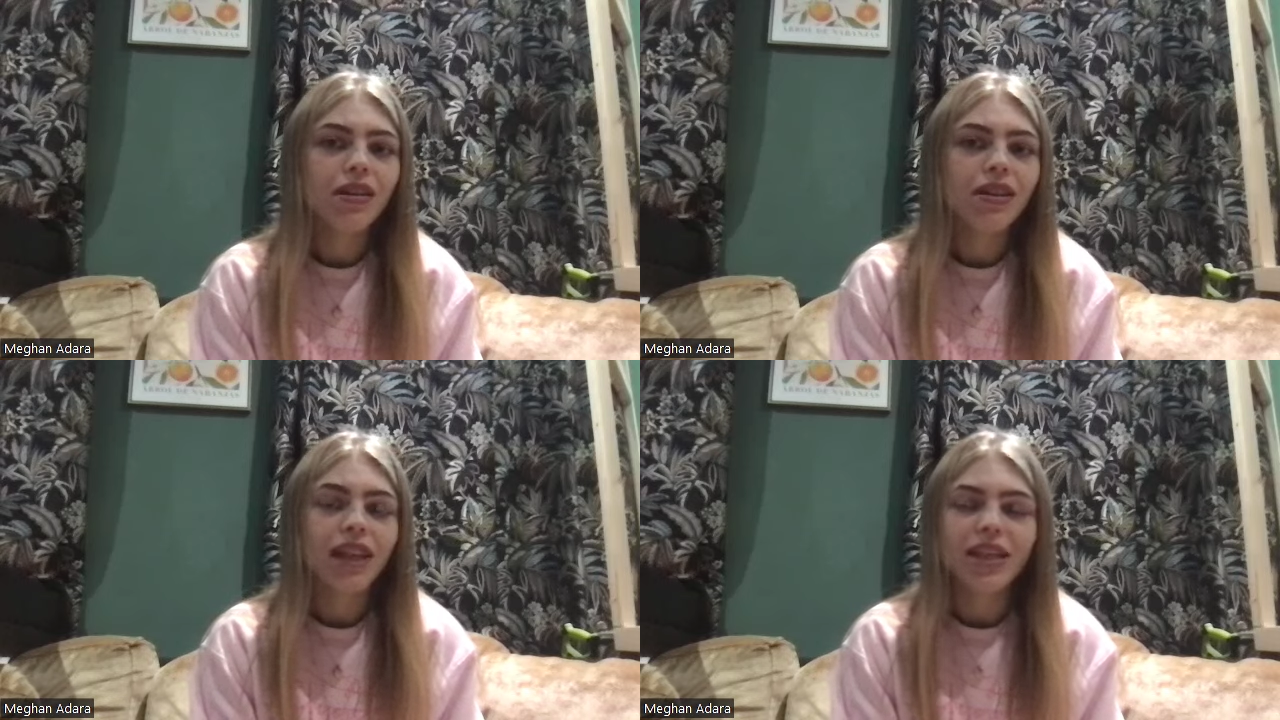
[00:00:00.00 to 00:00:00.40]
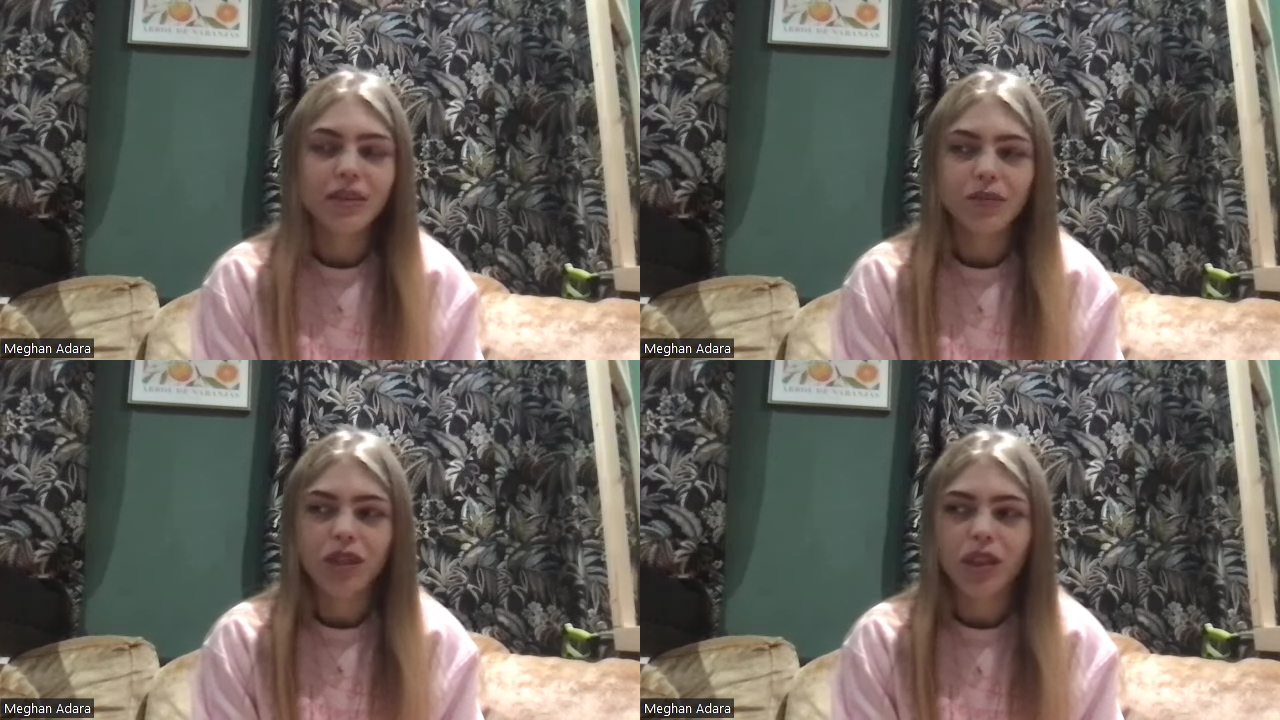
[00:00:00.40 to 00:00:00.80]
Like
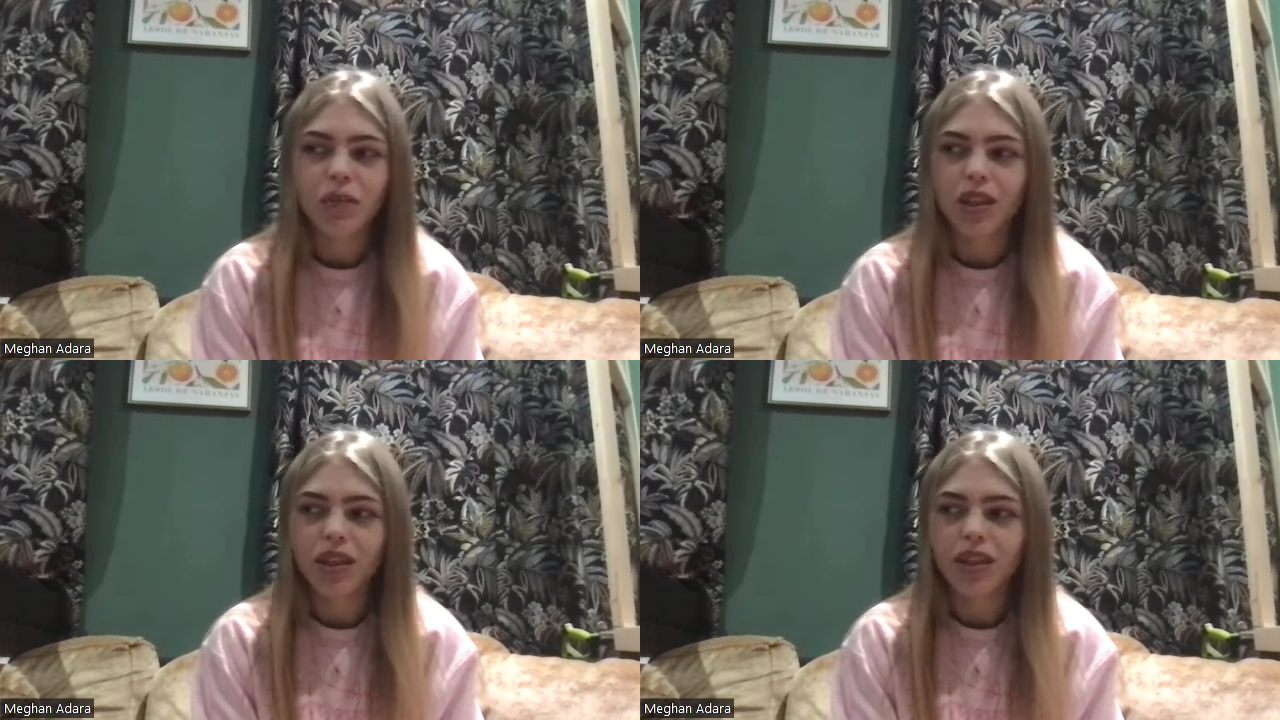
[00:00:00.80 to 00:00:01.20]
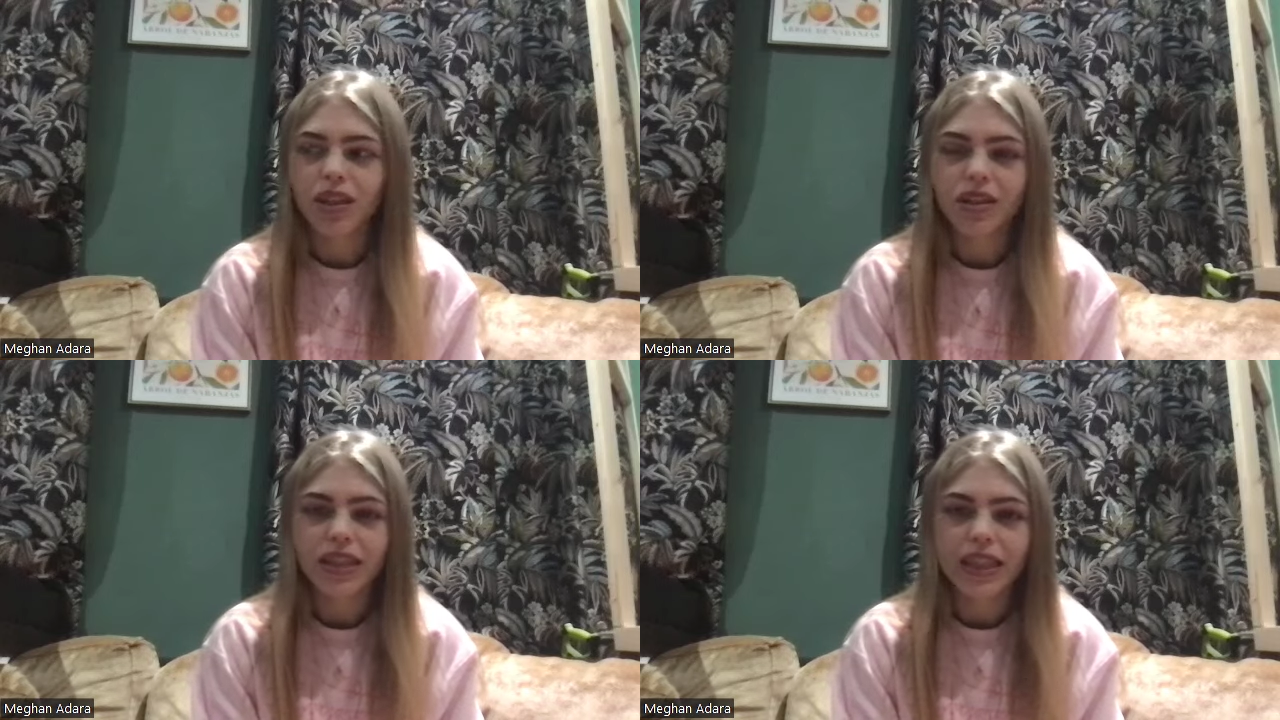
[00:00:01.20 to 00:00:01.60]
sometimes I
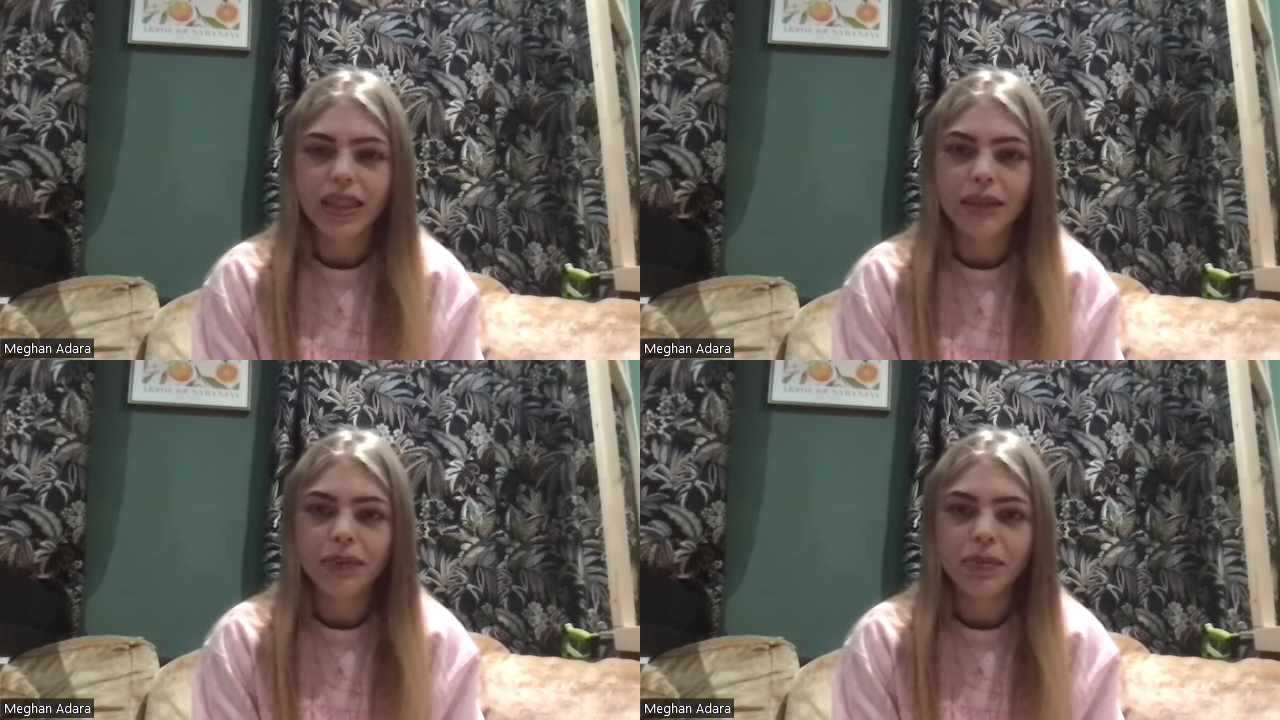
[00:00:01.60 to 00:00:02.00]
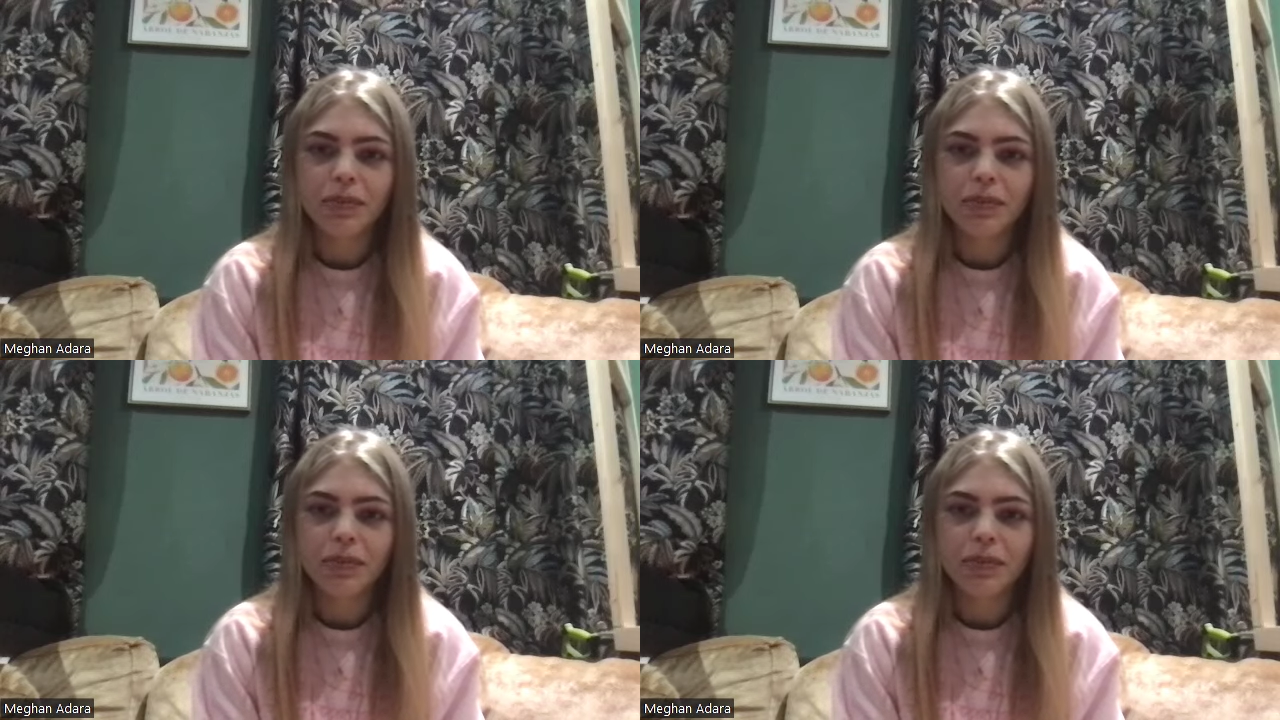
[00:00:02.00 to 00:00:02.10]
can't sleep